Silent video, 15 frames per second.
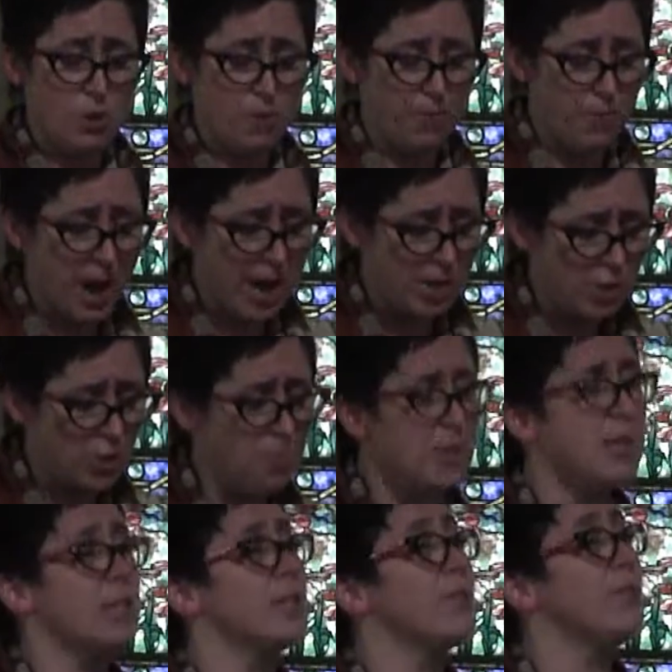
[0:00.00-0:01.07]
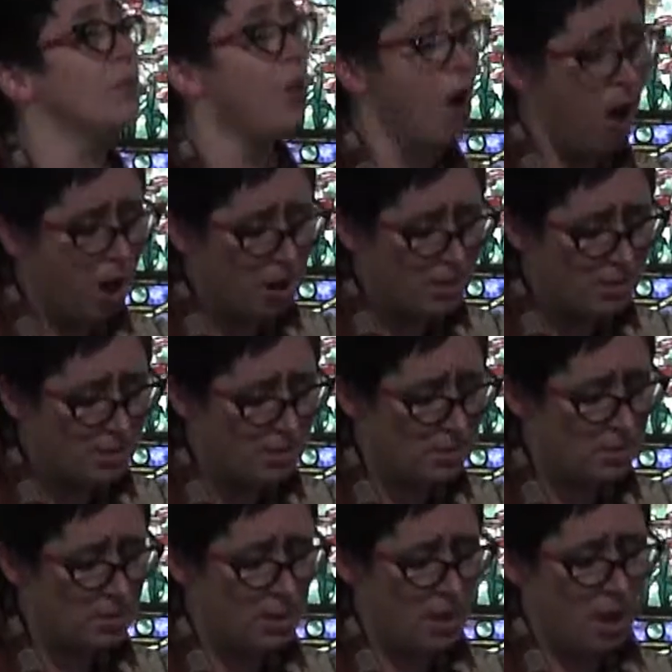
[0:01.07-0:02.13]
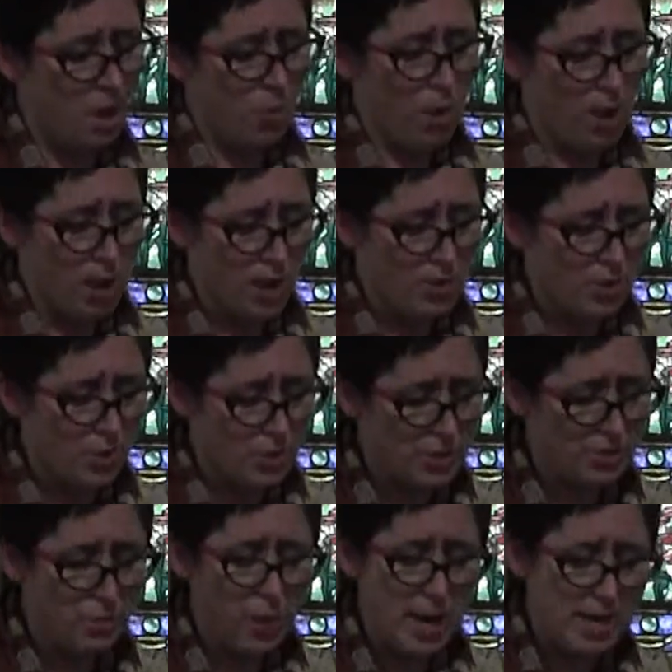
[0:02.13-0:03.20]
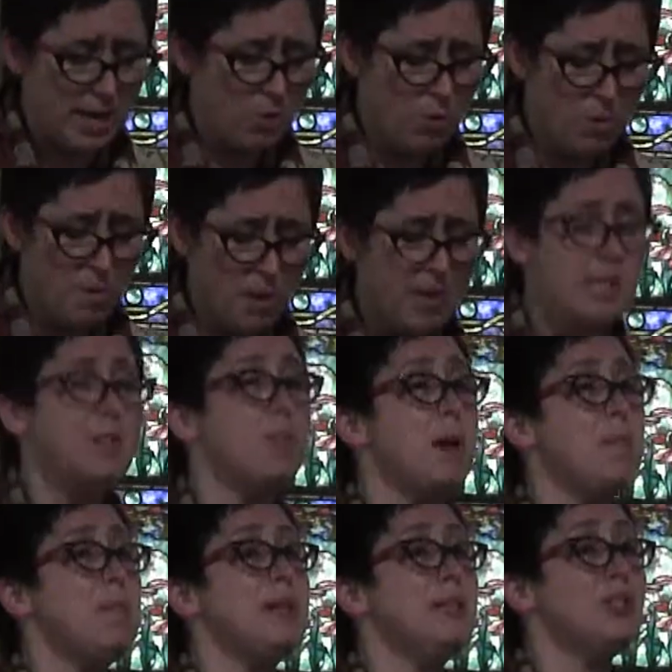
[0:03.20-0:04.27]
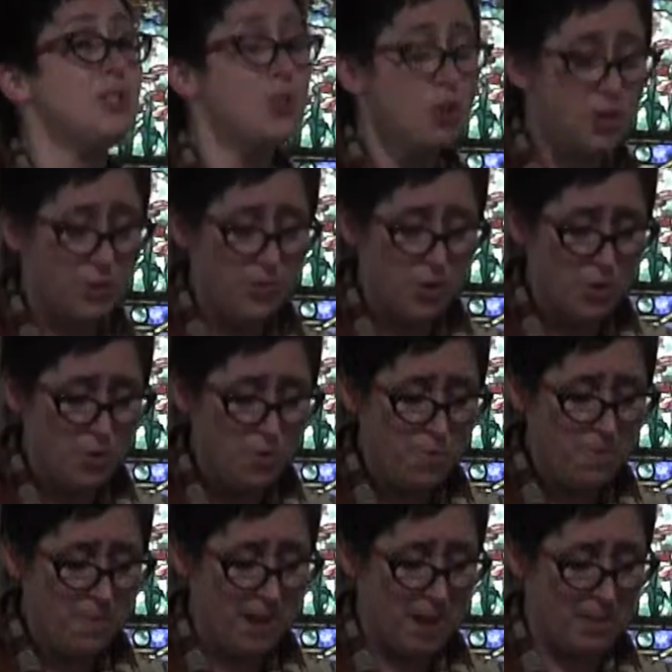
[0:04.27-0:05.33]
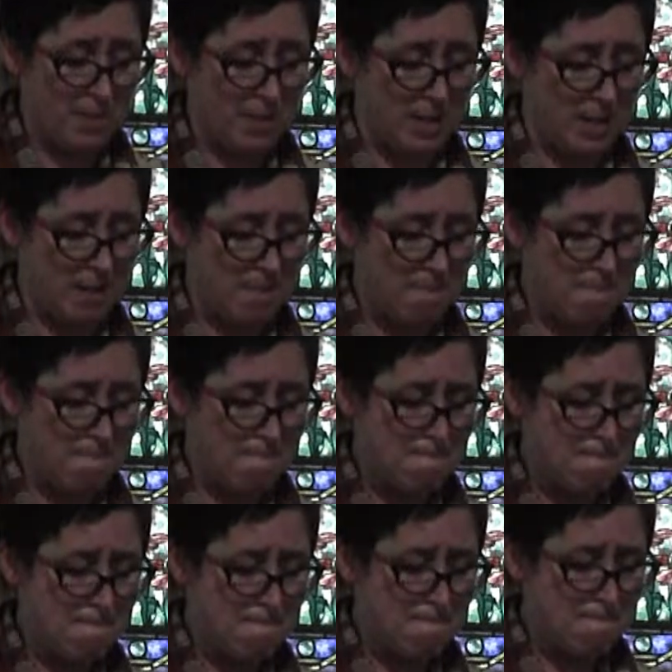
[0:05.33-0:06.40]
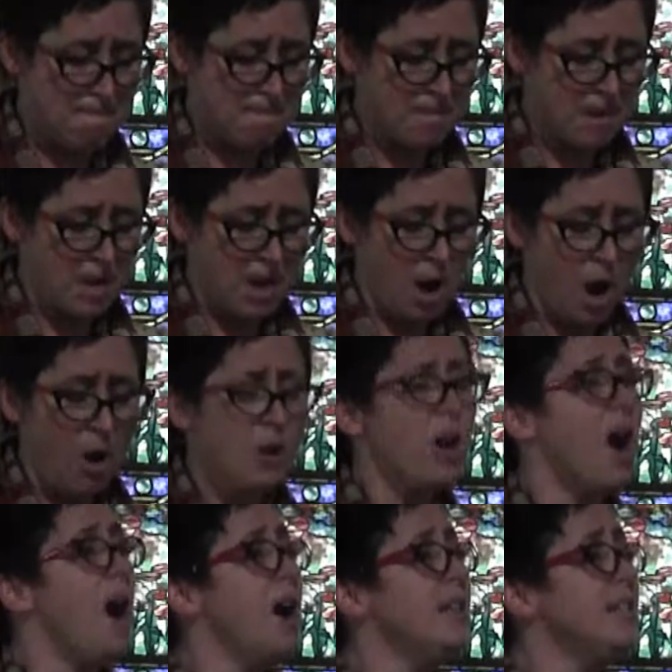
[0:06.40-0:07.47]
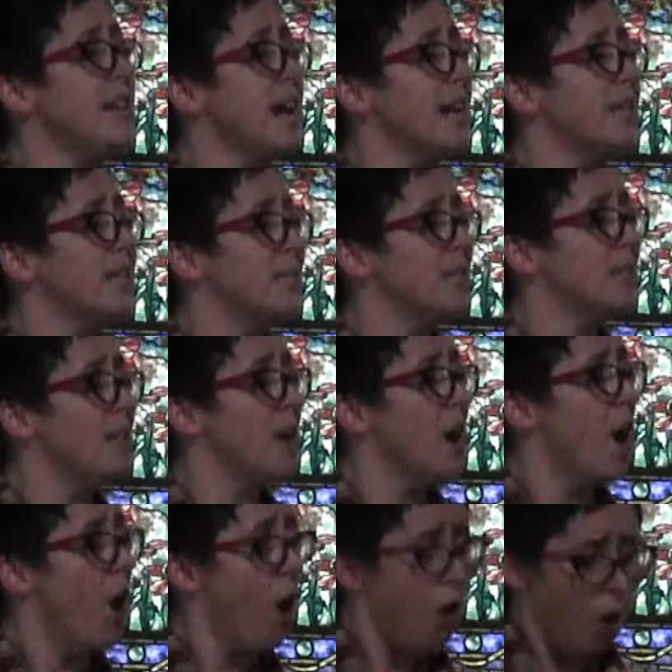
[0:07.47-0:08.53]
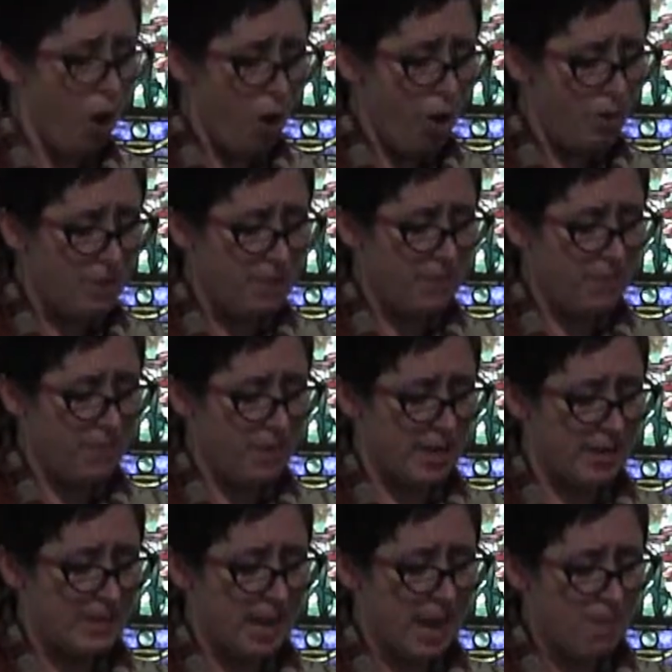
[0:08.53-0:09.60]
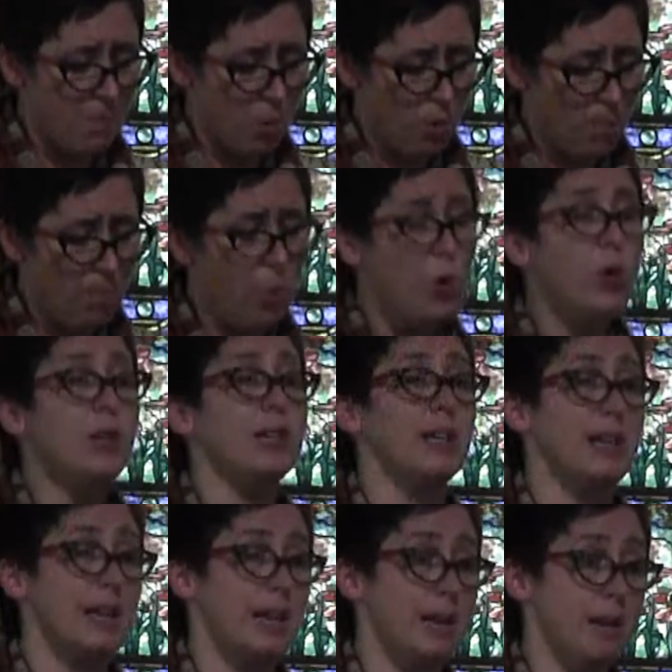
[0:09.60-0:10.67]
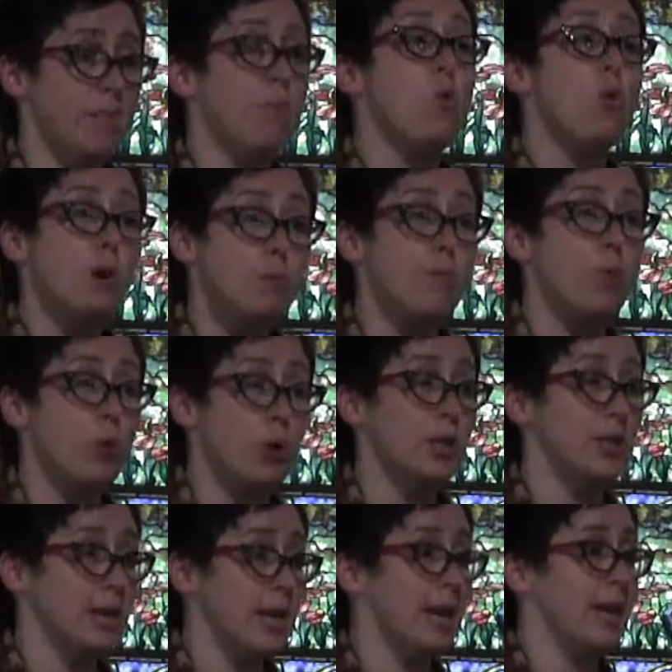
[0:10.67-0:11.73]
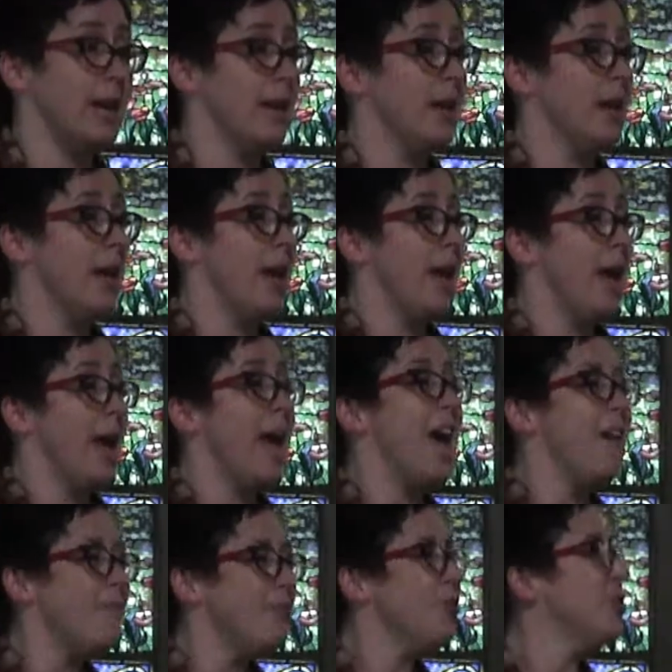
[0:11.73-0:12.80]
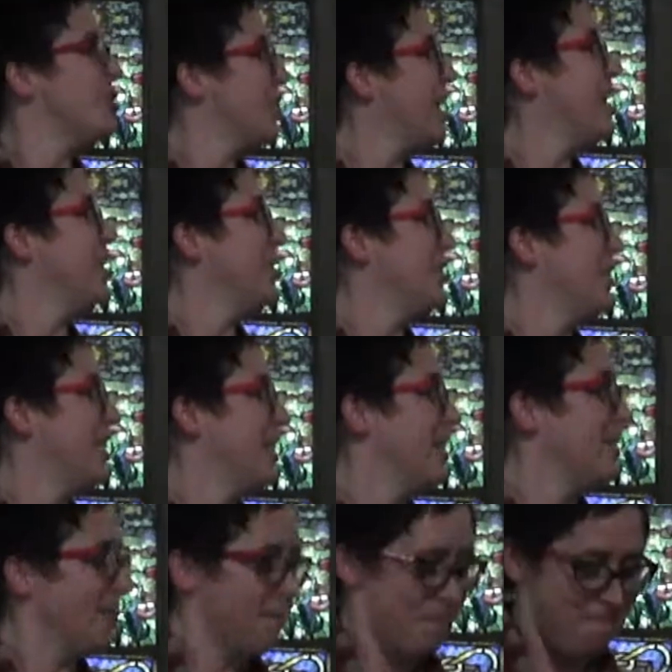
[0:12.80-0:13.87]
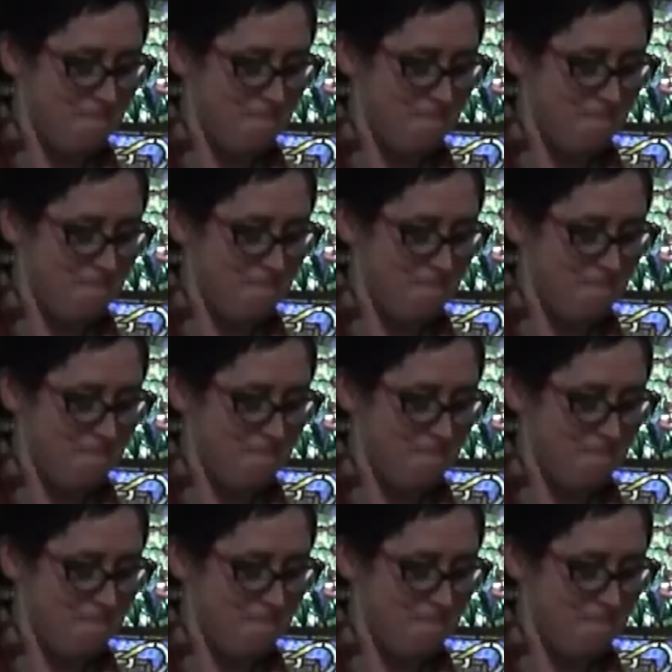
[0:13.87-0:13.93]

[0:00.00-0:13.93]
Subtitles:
or fractured because of loss, while others right here among us might be in search of a new family. Our contexts are all different and more importantly, ever-changing.